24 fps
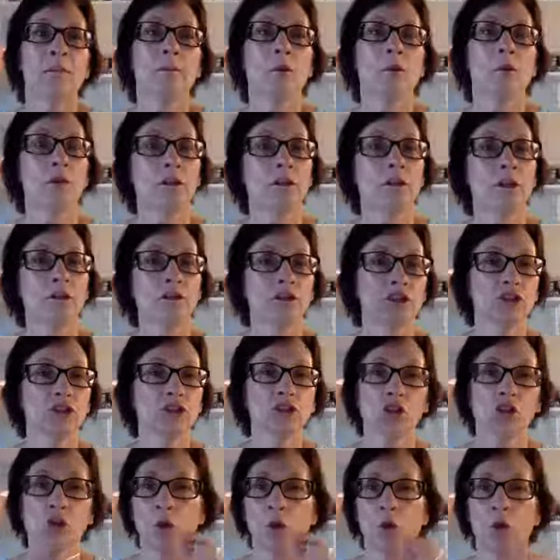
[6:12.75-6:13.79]
or they'll just
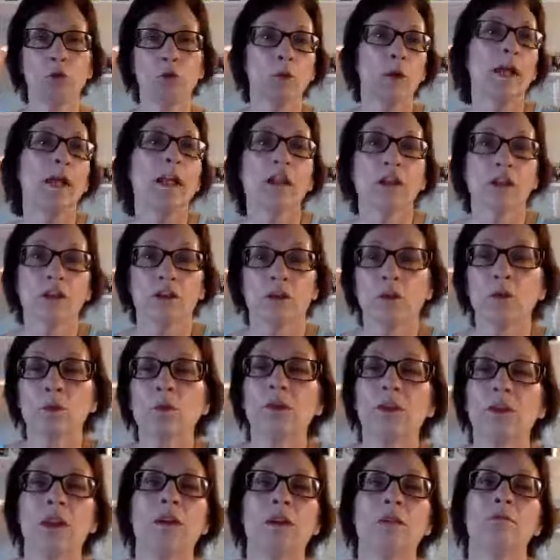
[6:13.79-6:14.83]
scroll right through
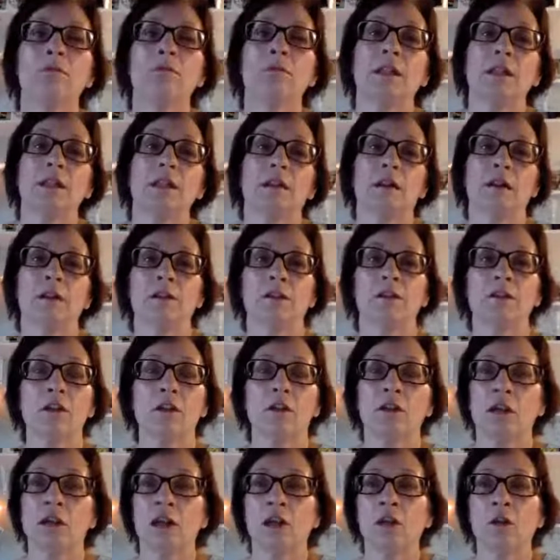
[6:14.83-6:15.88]
them because
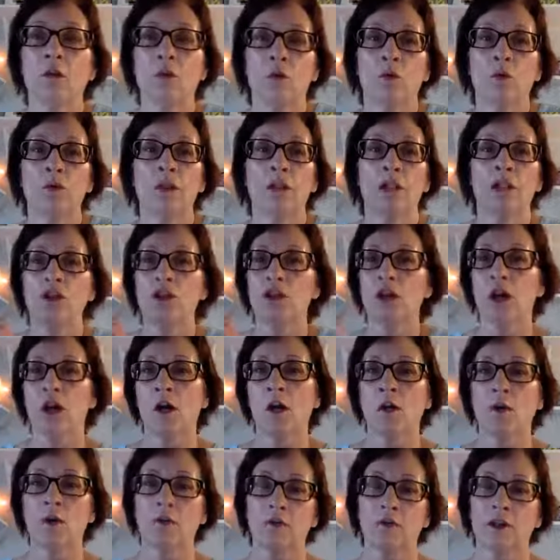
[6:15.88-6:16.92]
they only
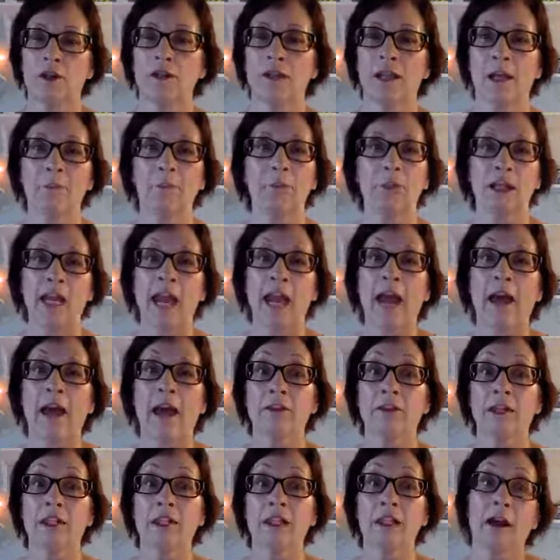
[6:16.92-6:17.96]
know, for example,
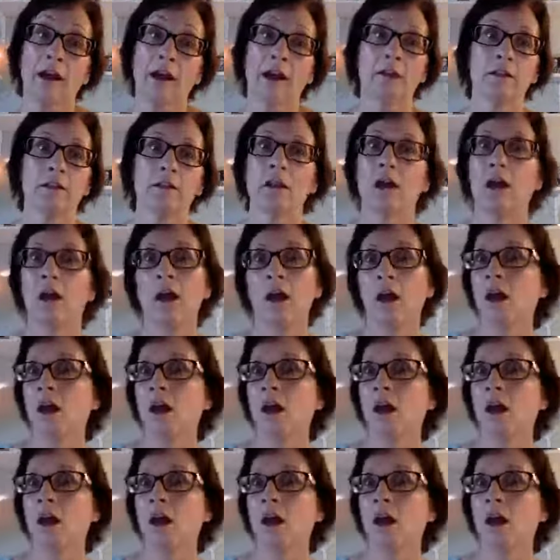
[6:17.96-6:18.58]
Kathy as